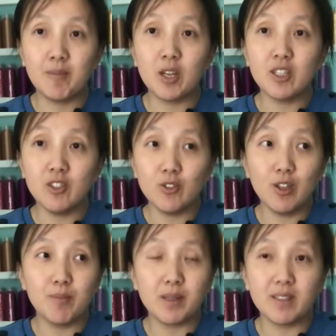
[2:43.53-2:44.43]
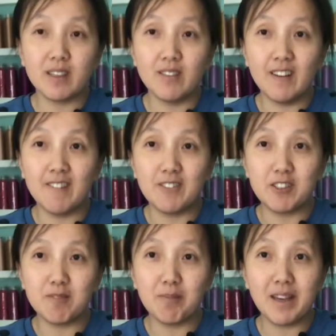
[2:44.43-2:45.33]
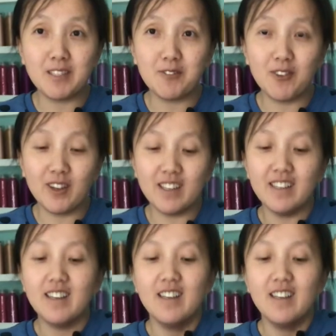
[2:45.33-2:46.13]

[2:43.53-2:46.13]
not going to do that because I don't have the space for it.